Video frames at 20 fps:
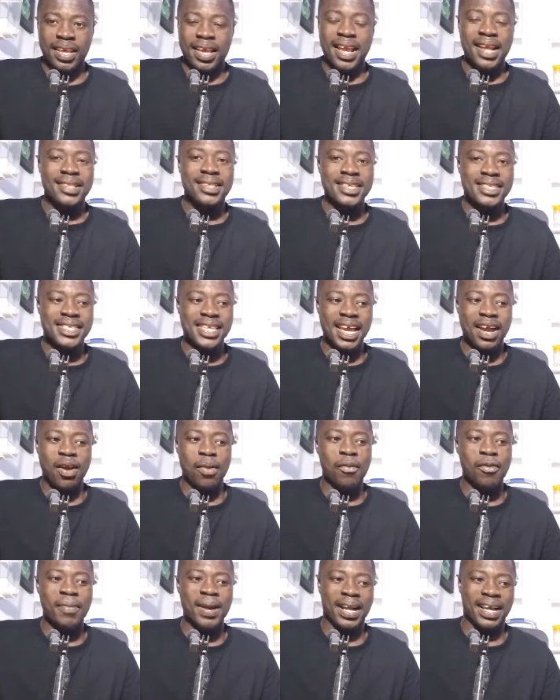And to say,
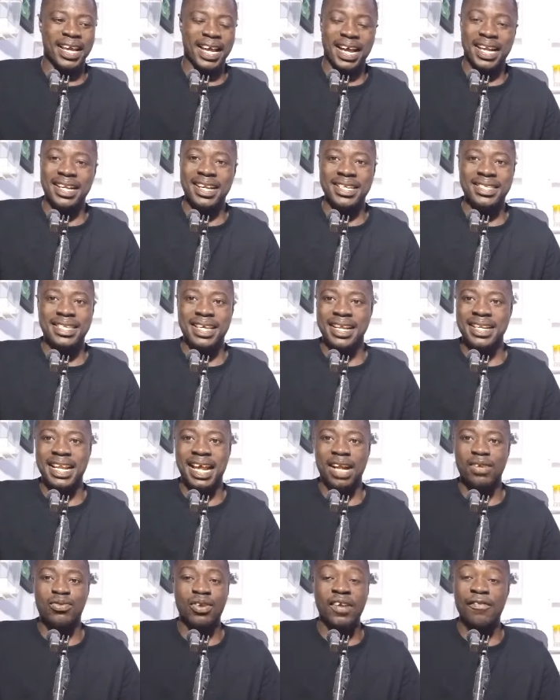I'm over can't this and
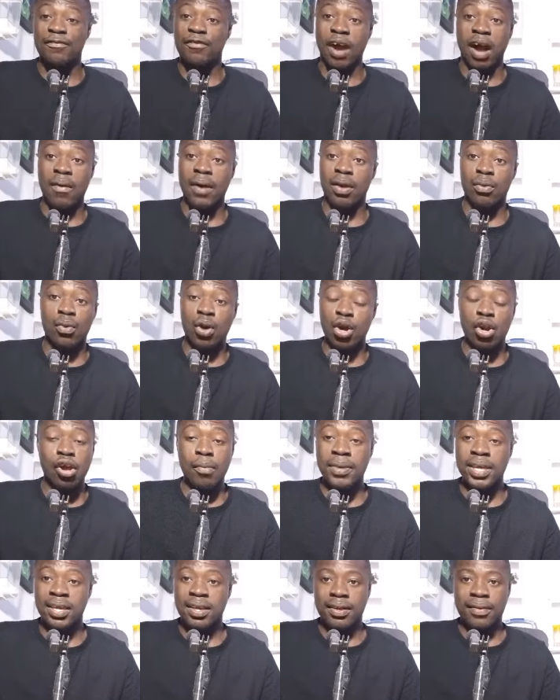that twenty-four hour
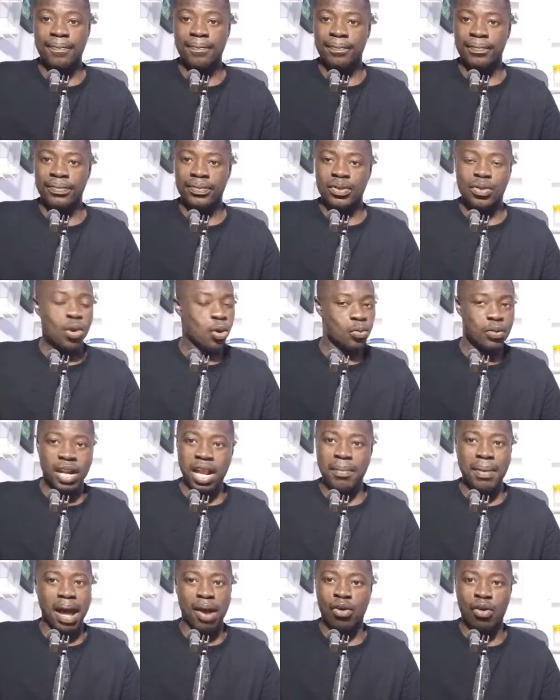economy. No
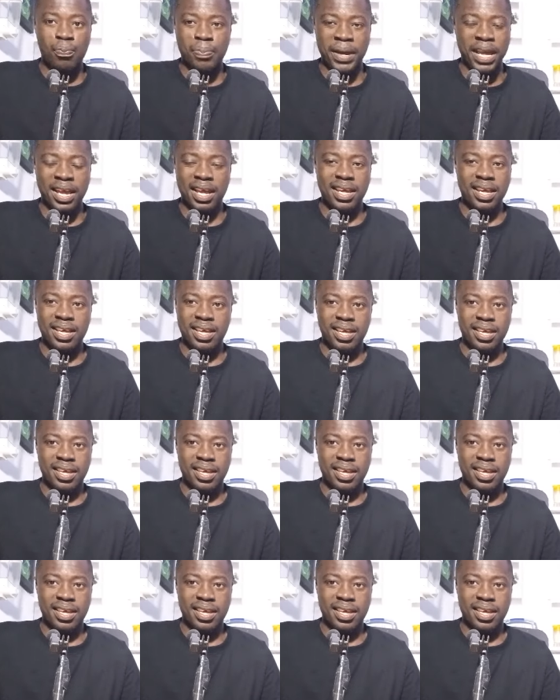crab, I could pay.